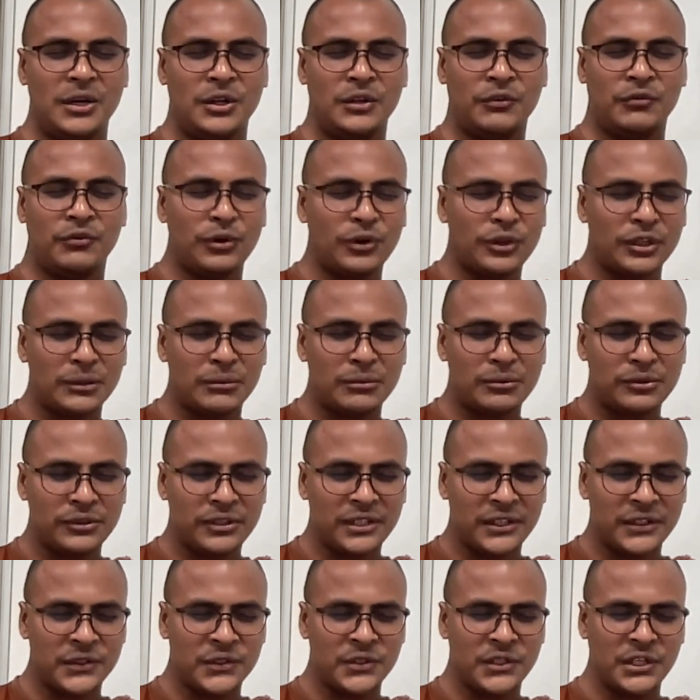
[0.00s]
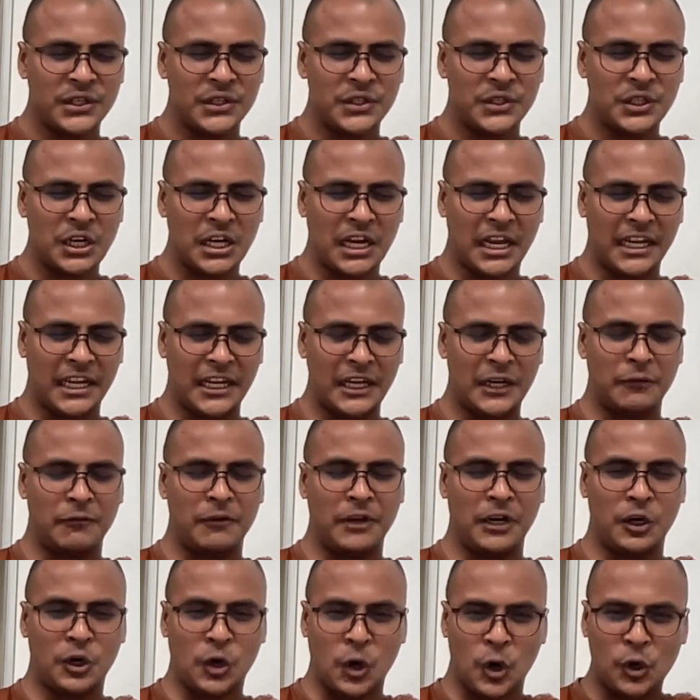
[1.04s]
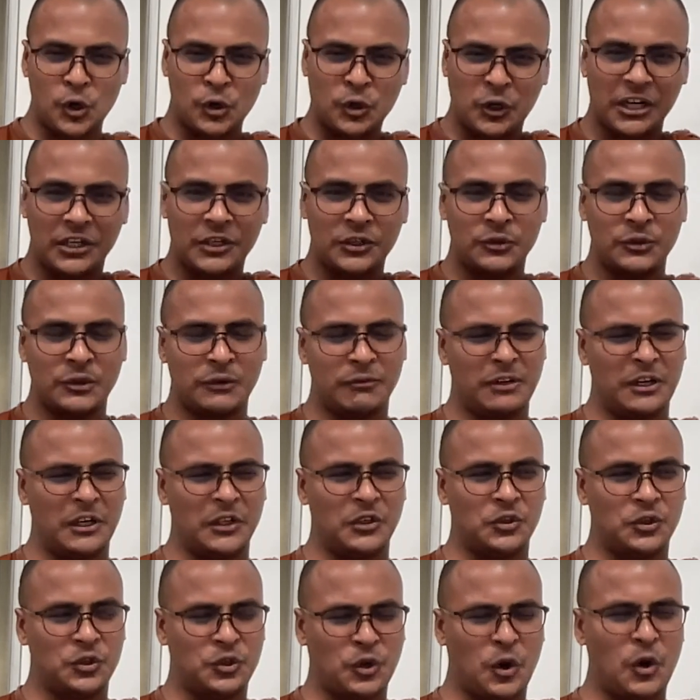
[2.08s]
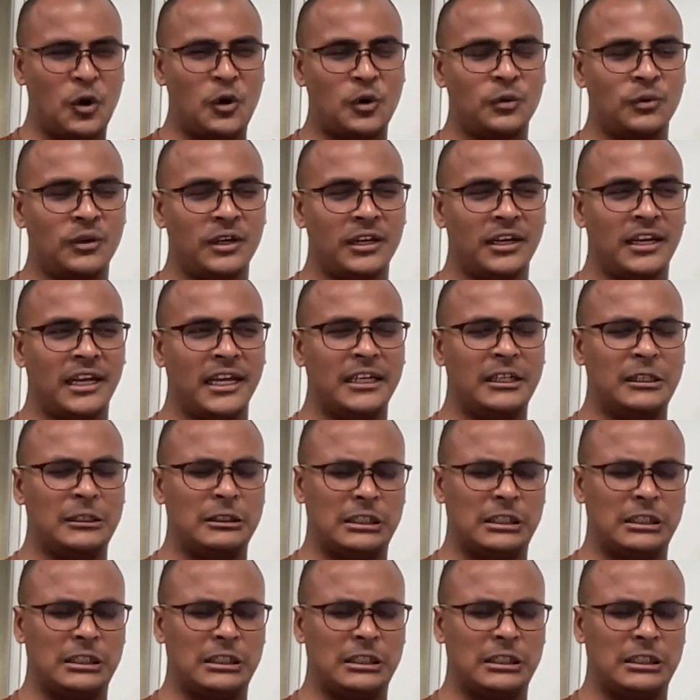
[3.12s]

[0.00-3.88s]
follow the Buddha's teaching like in a very concrete way, very strong way. Like,